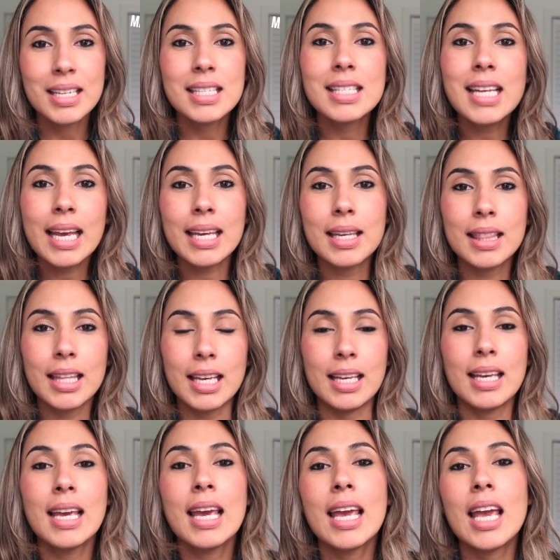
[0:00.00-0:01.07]
Second
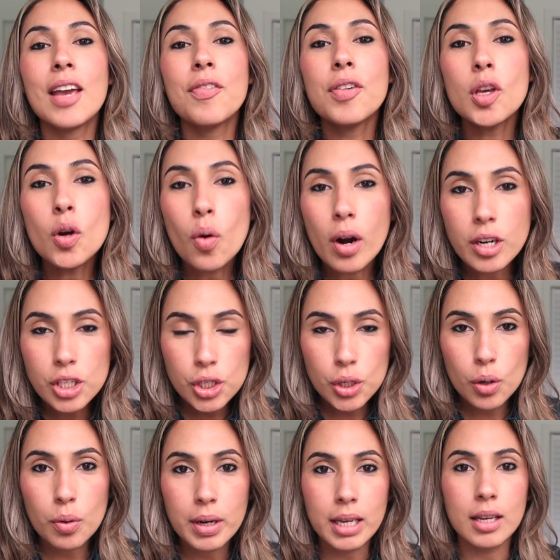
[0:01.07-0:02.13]
thing, if you are
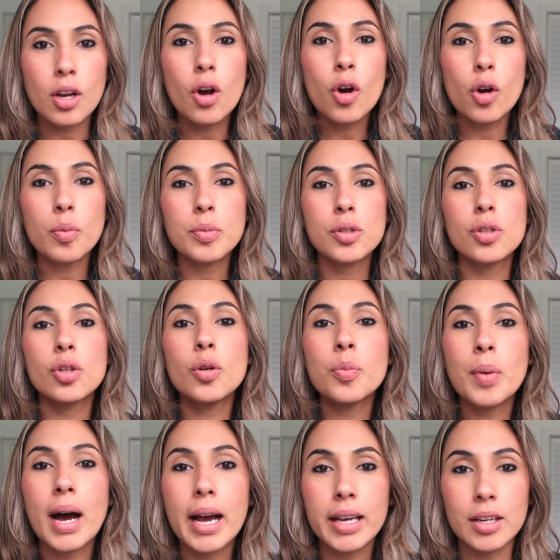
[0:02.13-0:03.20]
showing homes to
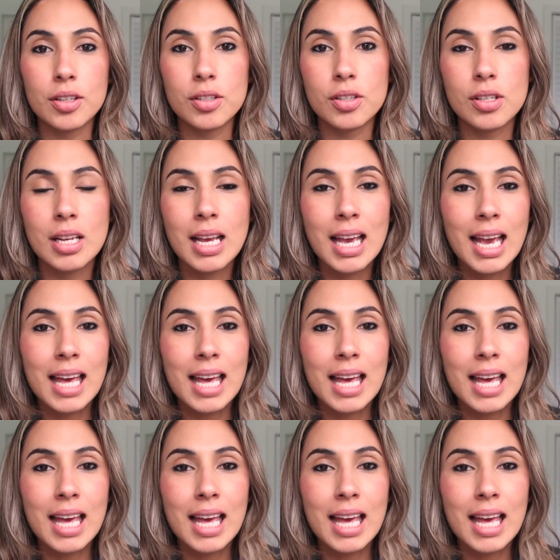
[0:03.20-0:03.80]
buyers